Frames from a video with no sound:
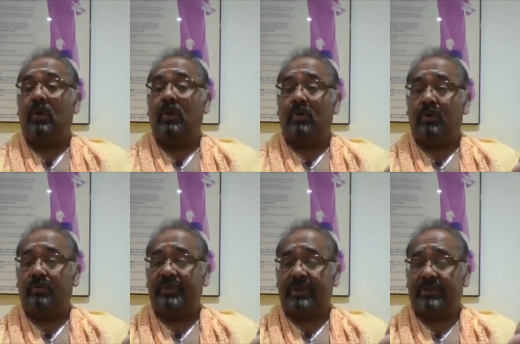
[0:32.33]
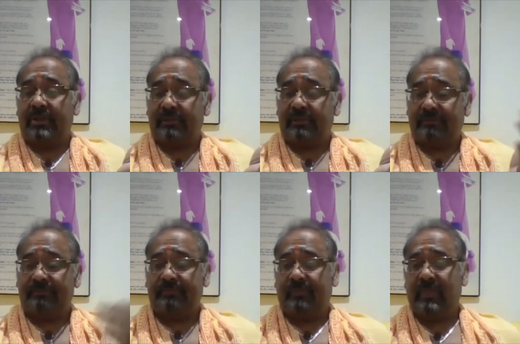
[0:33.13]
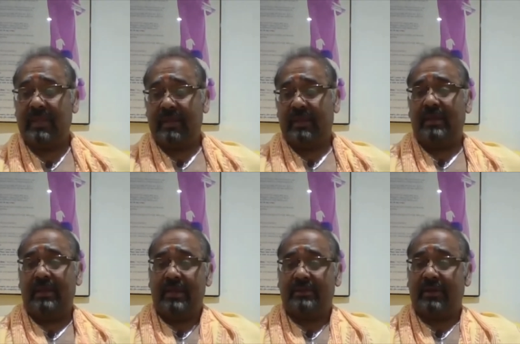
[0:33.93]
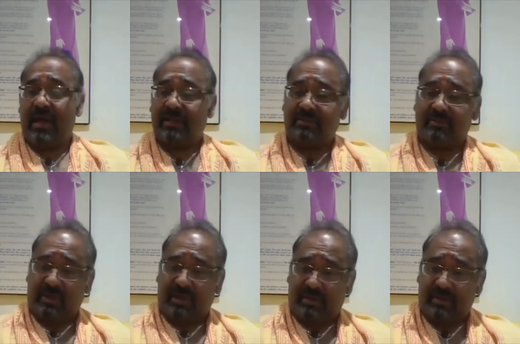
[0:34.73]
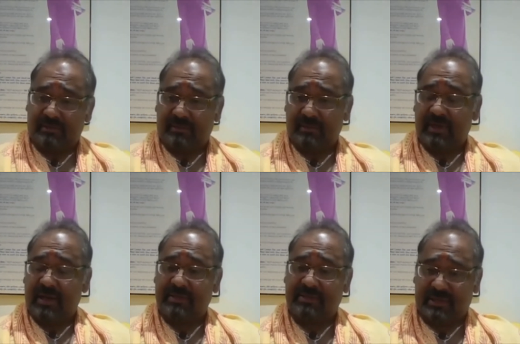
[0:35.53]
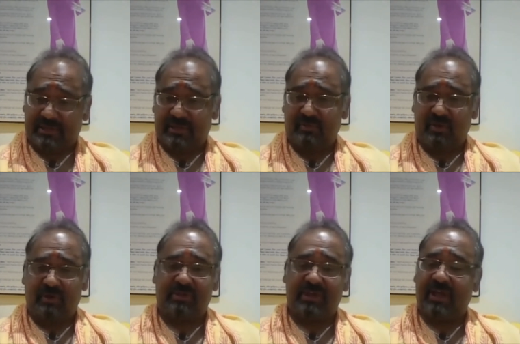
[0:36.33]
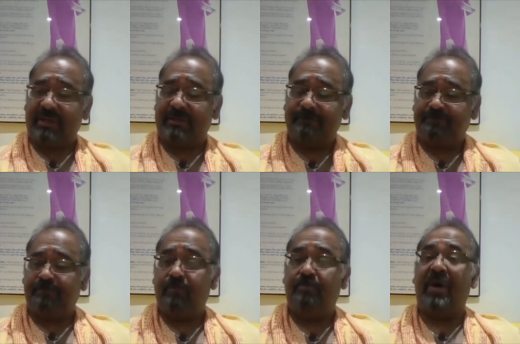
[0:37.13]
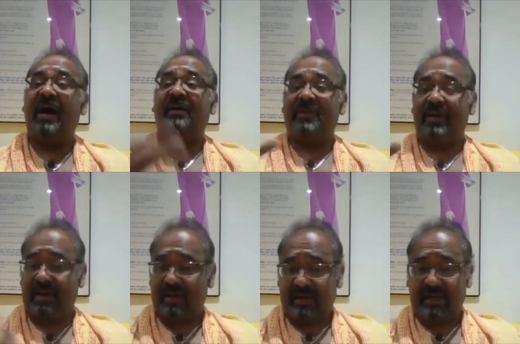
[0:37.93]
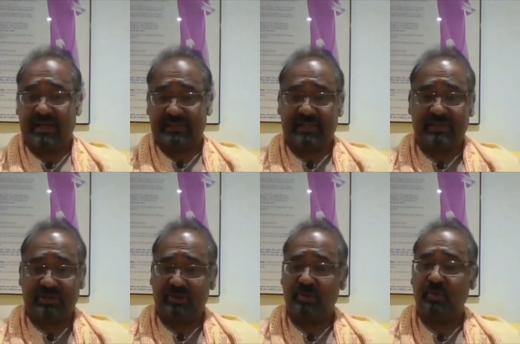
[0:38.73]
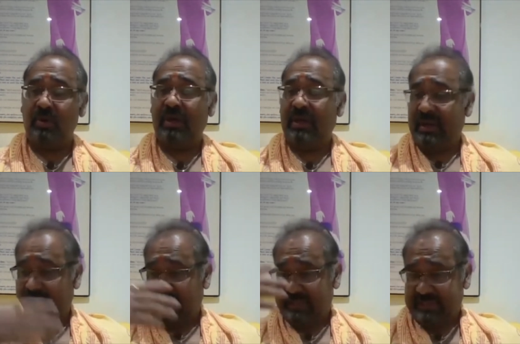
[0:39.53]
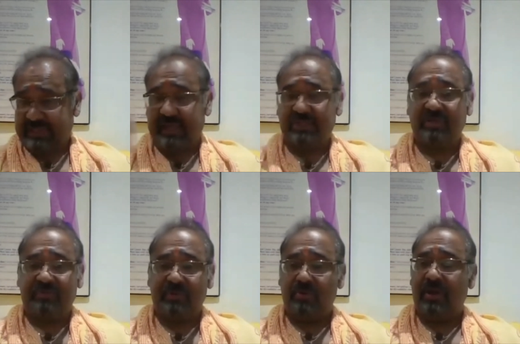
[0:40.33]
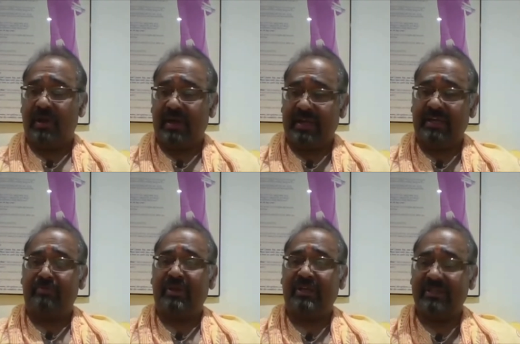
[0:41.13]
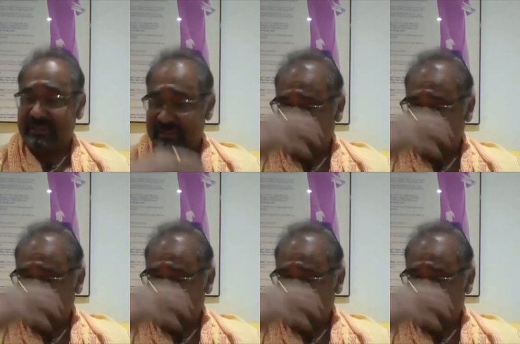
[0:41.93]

Om Tat Sat. So last week, or the last session, we looked at bhavana, and I said to you, in the science of yoga, it means